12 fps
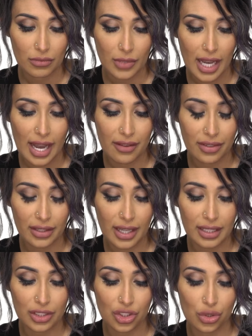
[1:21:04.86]
having
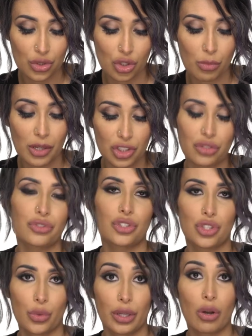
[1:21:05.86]
that issue too much if you're
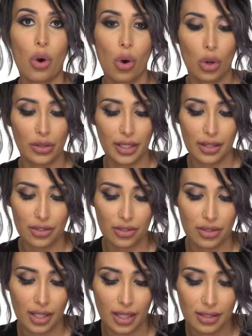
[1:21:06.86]
doing all the other
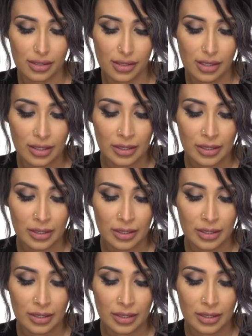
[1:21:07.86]
things.